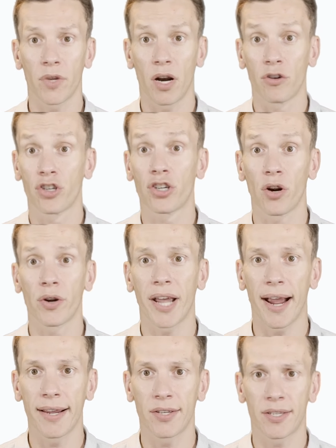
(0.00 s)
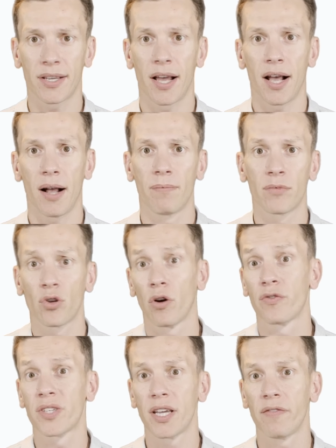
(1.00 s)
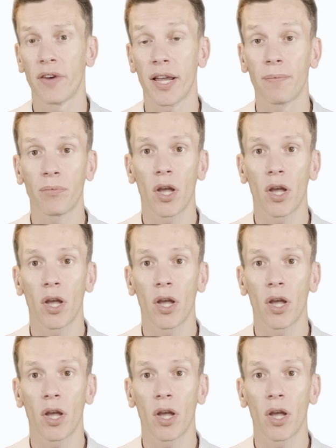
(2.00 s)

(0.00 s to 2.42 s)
showcase sort of CV.